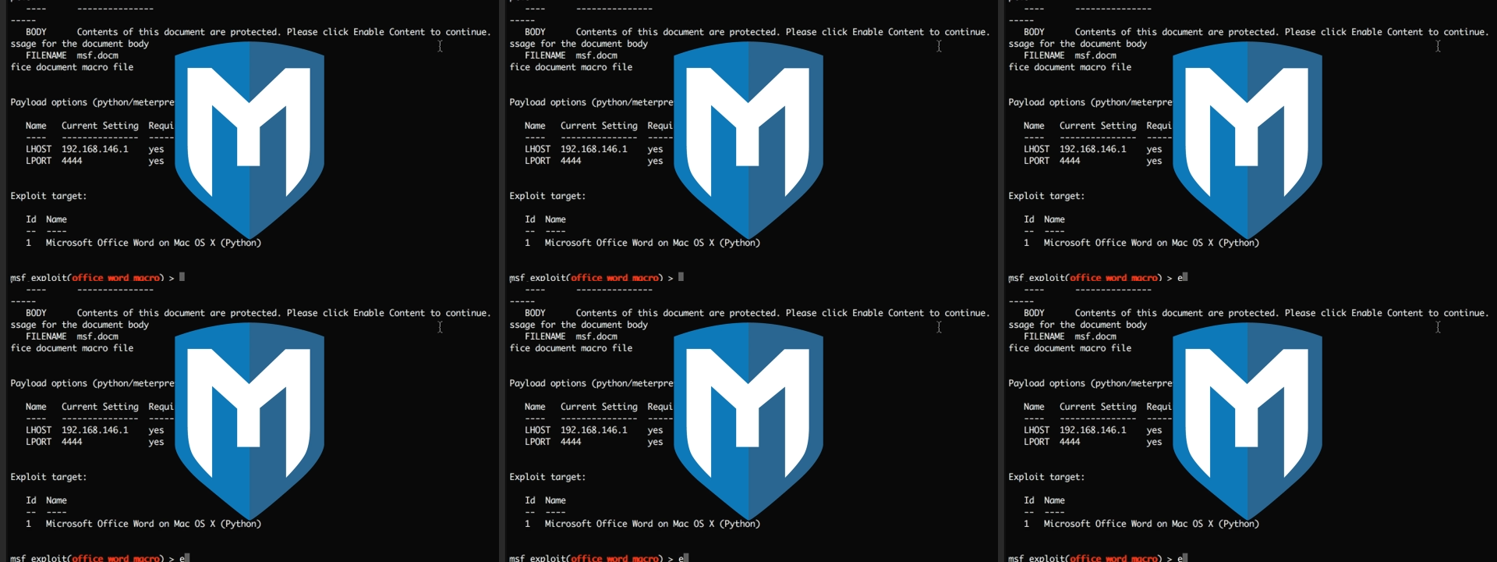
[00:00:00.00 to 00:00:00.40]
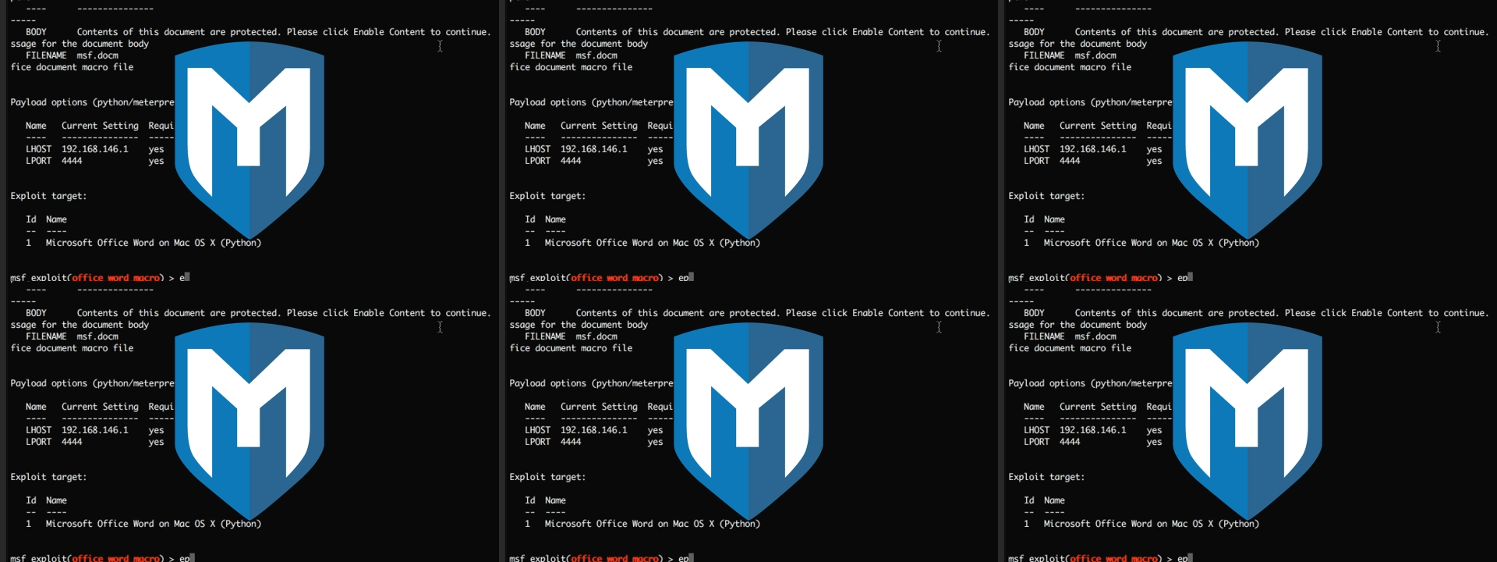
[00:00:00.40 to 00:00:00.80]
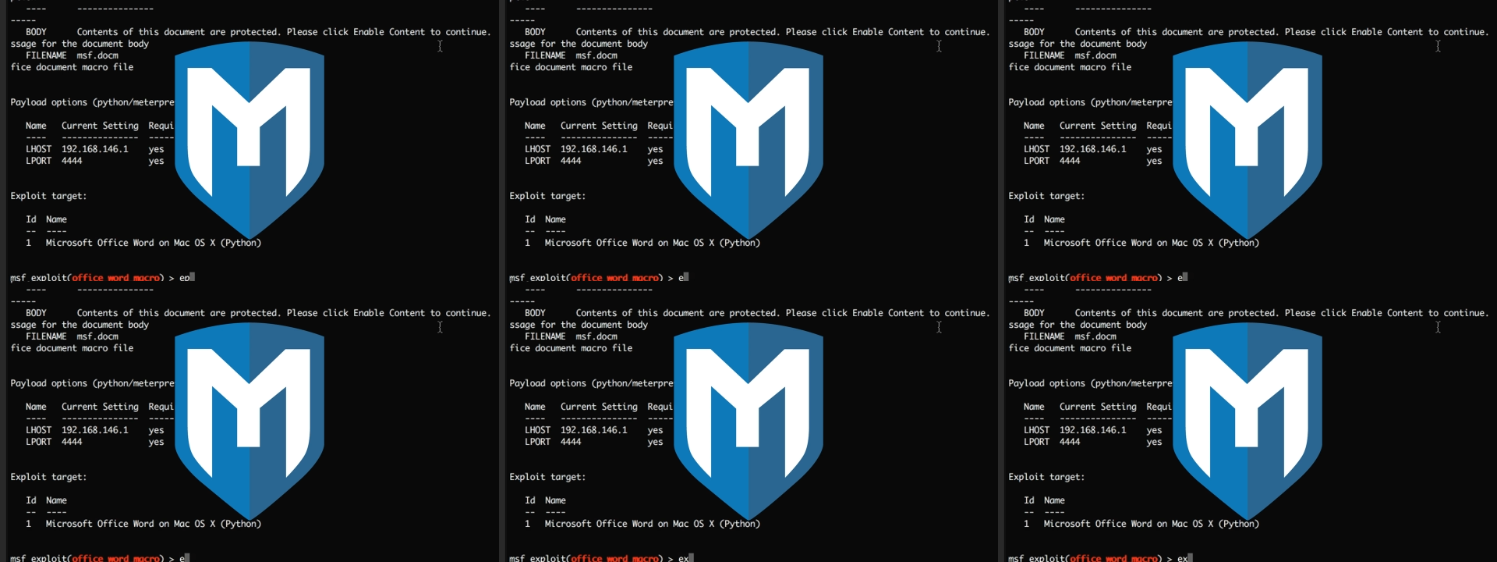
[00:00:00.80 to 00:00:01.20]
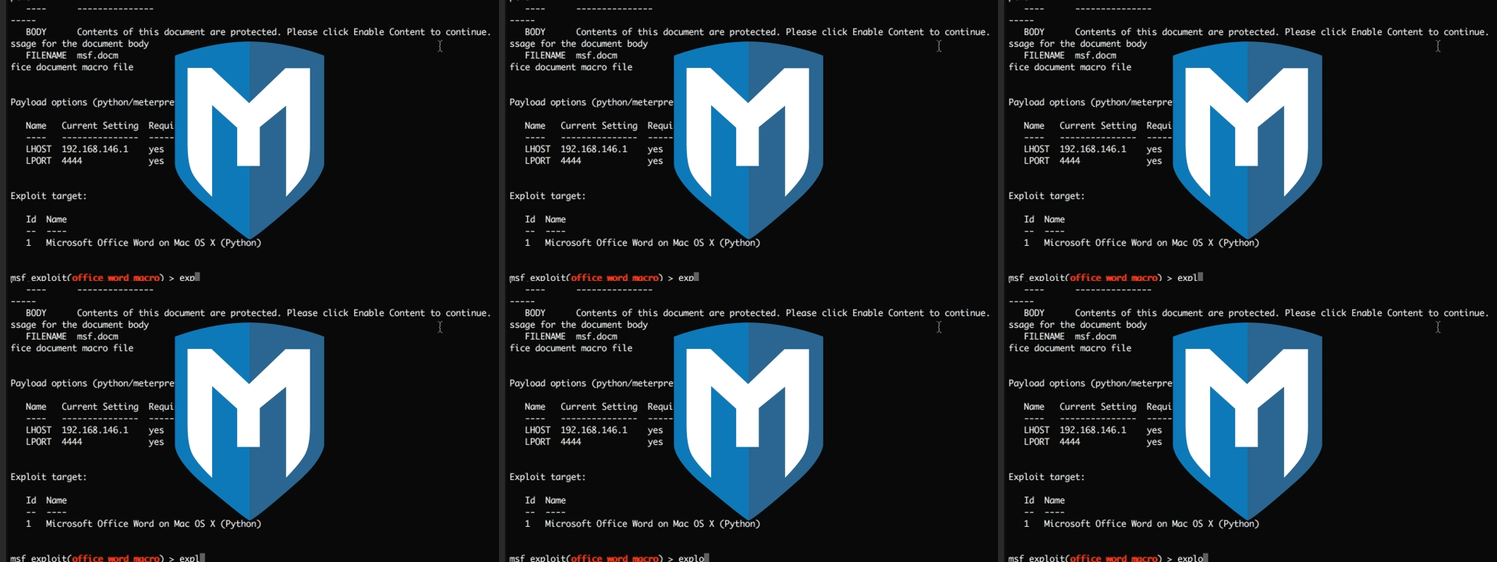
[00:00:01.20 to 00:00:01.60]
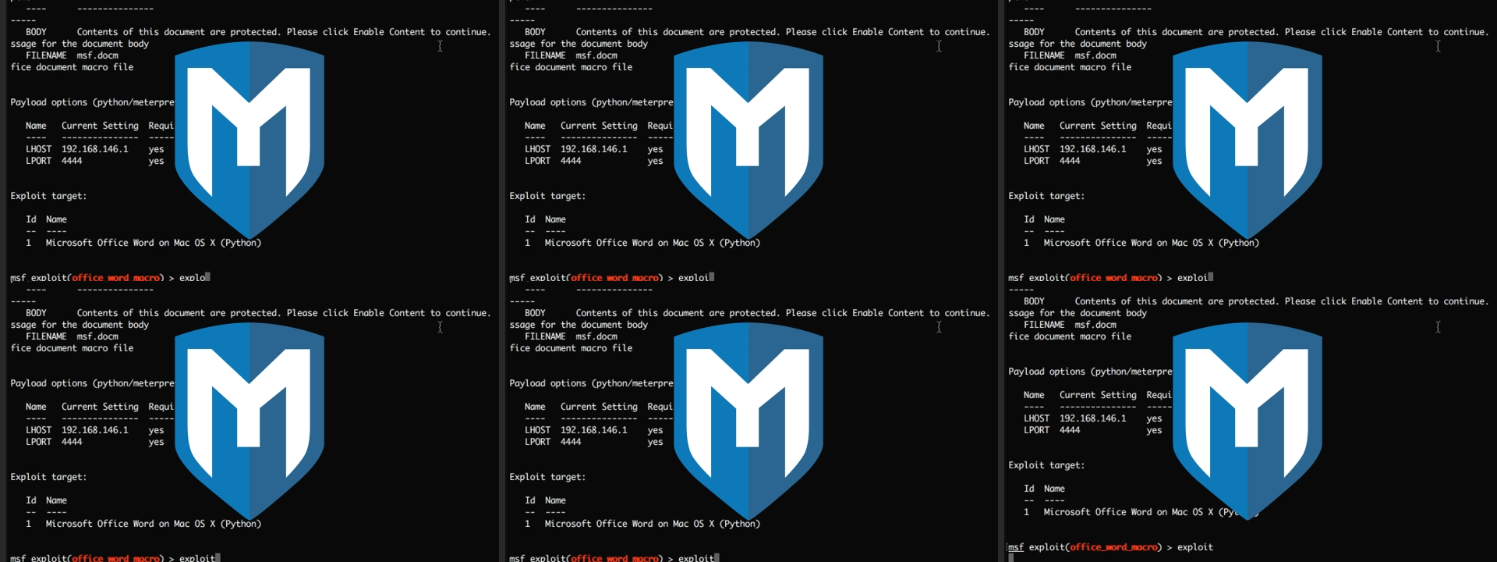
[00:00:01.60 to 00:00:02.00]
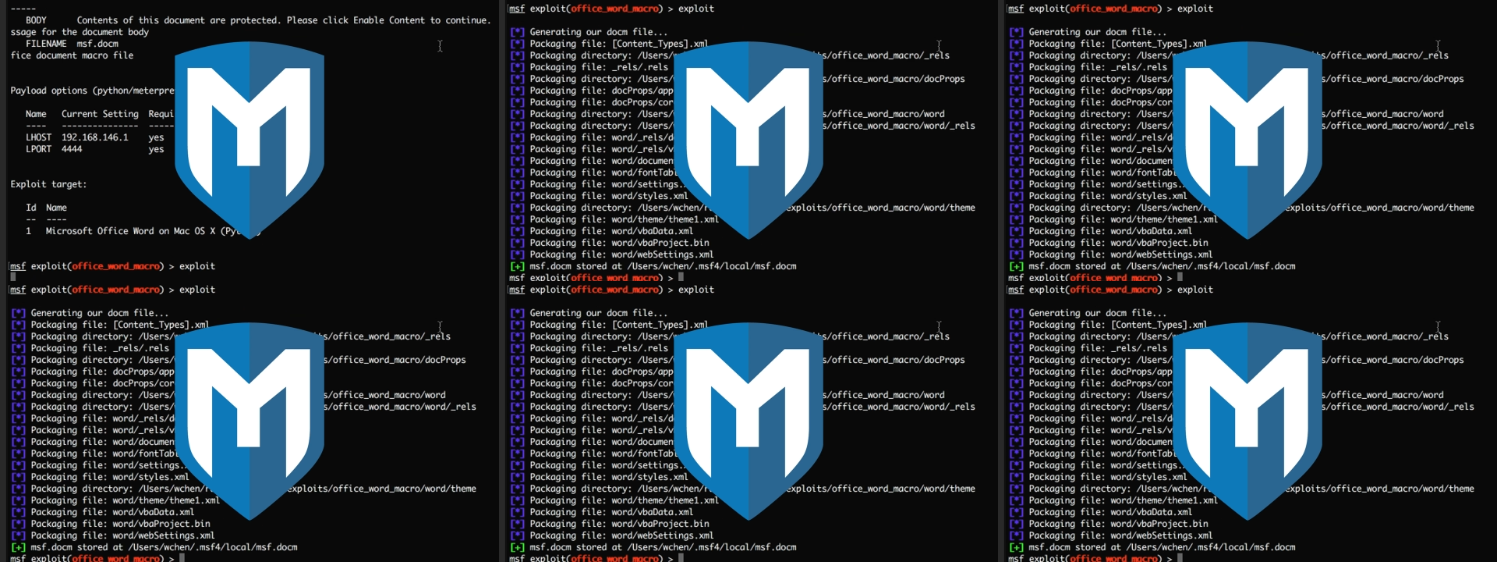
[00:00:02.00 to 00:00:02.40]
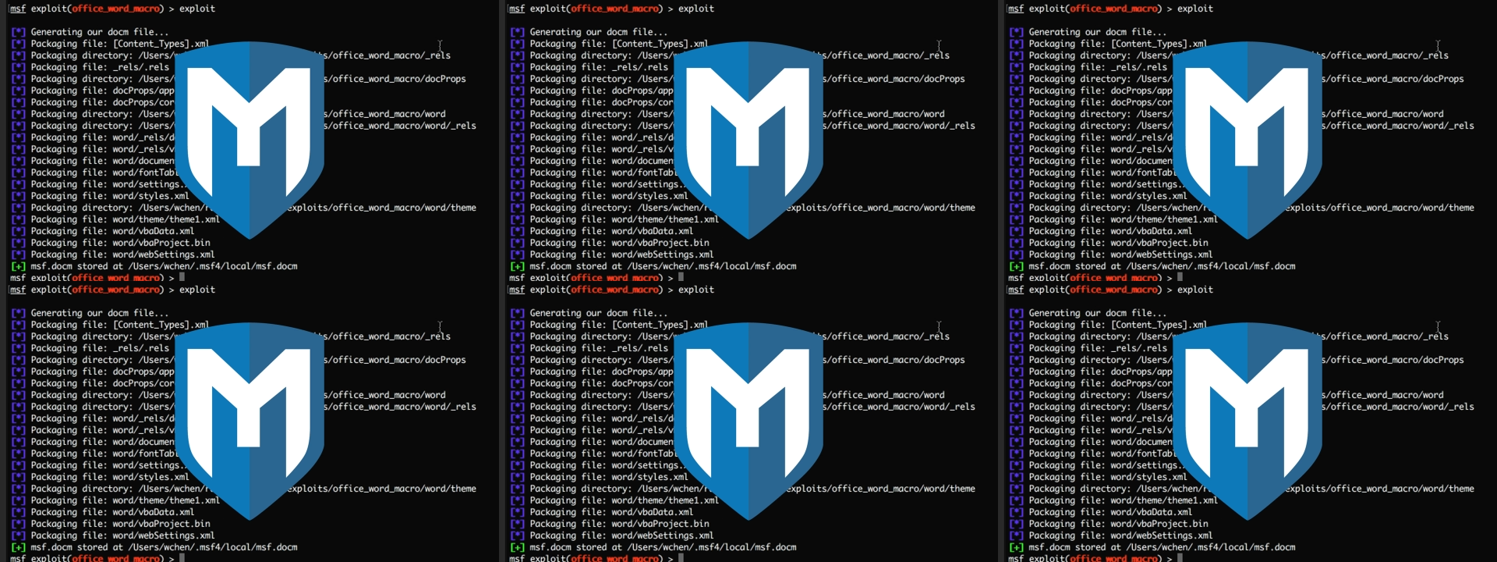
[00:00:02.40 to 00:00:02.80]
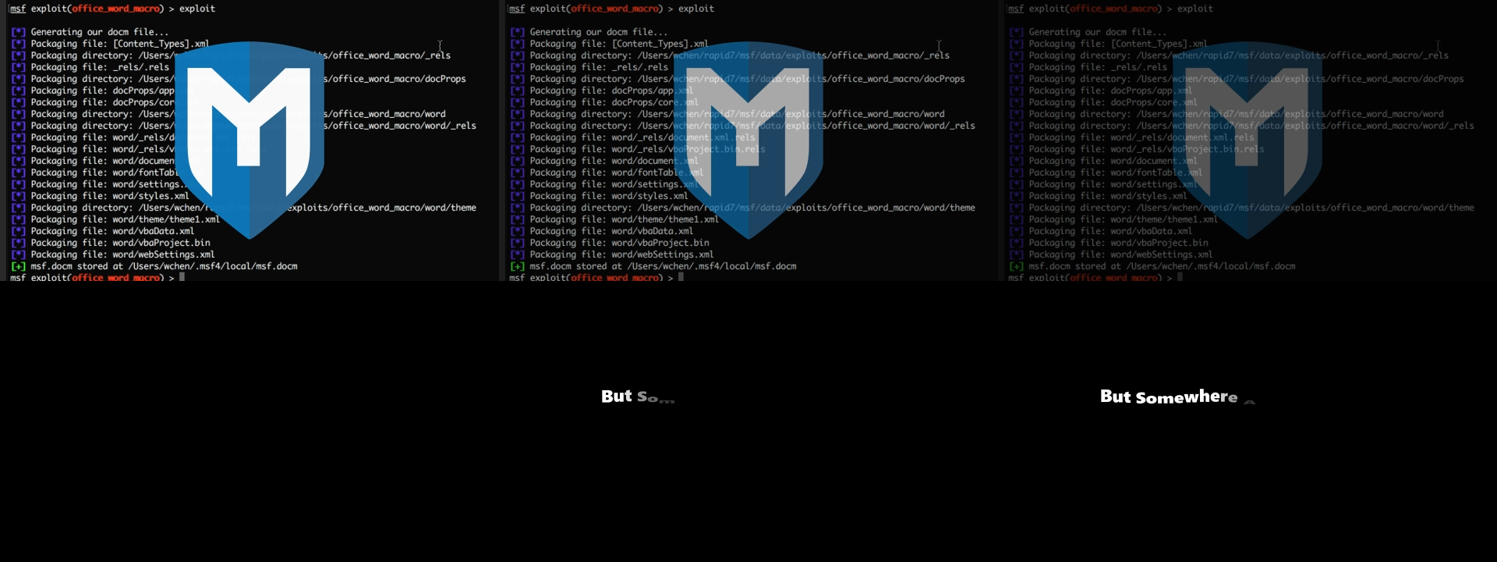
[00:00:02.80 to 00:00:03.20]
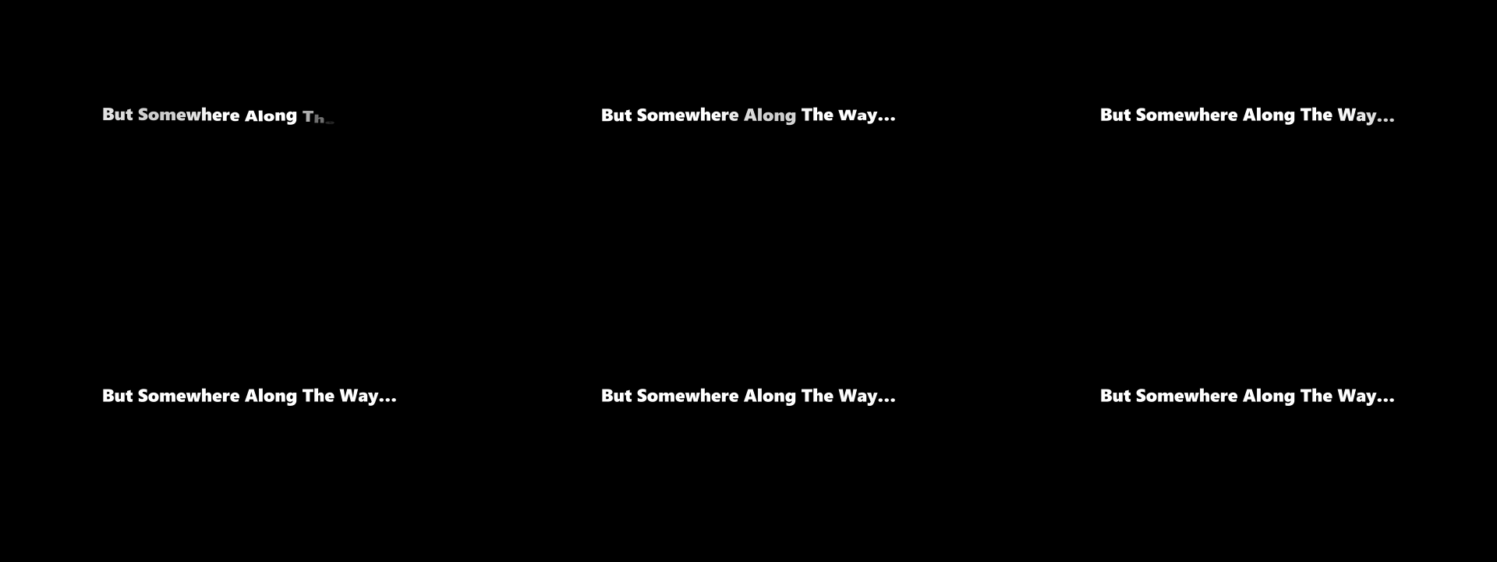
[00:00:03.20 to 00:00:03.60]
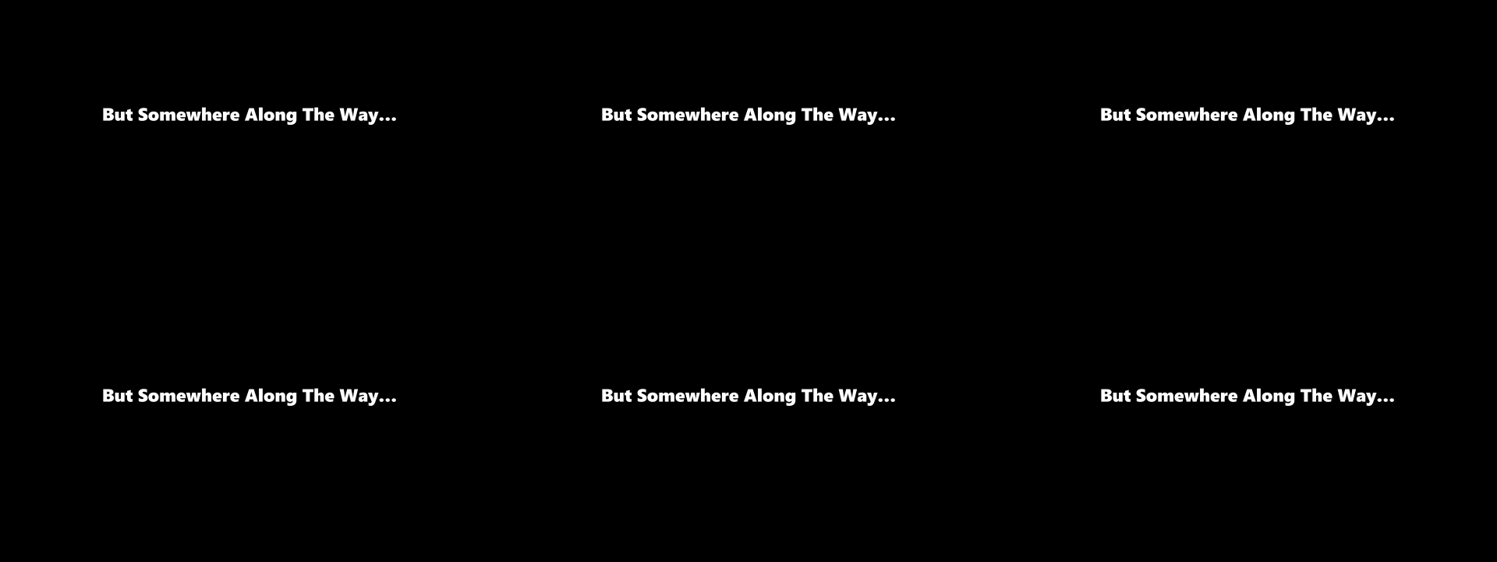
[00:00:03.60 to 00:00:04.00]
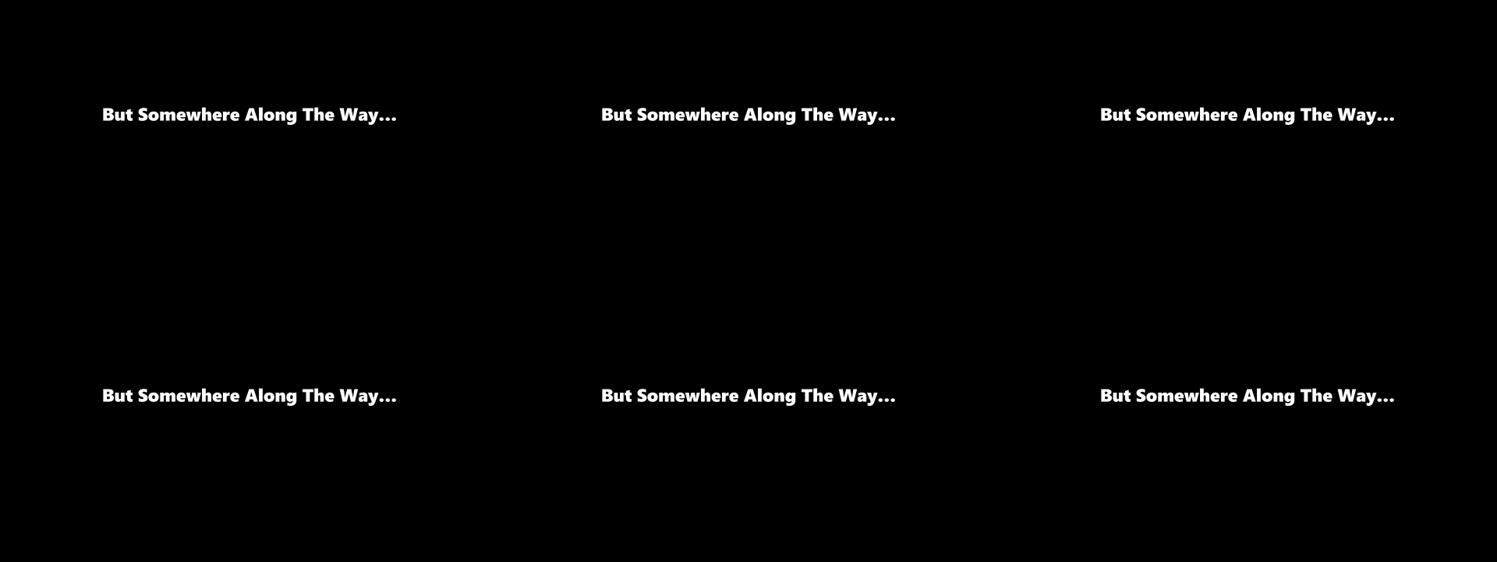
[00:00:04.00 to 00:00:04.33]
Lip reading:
[unreadable: no face in view]